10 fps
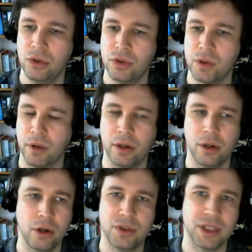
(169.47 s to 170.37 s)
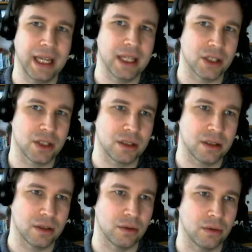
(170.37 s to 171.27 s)
run Node.js.
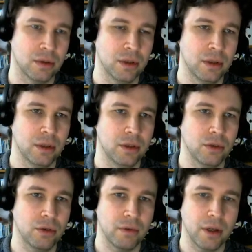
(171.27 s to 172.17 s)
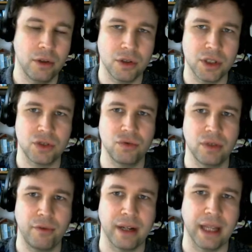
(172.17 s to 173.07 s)
So you could run those as two
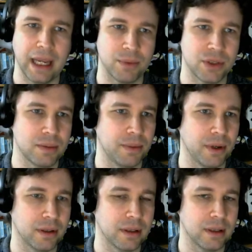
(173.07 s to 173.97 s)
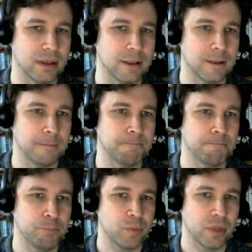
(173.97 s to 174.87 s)
different apps, but
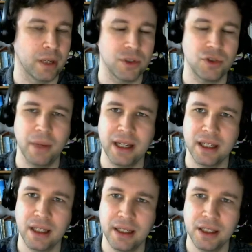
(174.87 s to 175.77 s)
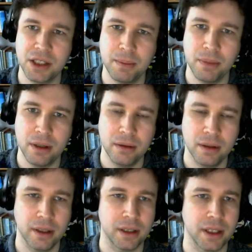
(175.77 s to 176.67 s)
I want to make it a little simpler
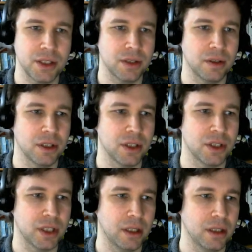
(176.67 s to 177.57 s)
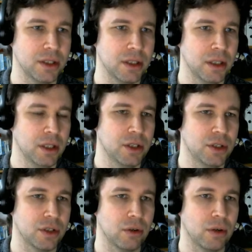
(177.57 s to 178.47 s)
in this series.
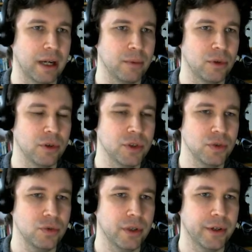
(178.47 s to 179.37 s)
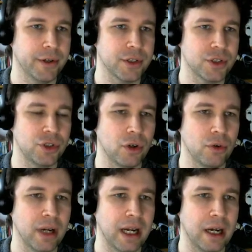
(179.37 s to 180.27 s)
So I'm going to
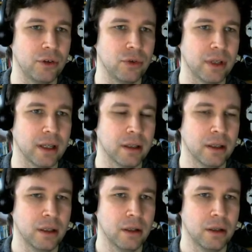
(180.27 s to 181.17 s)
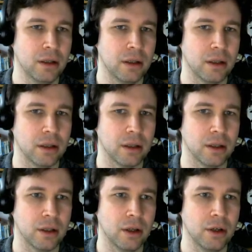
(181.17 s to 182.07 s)
show you how you can not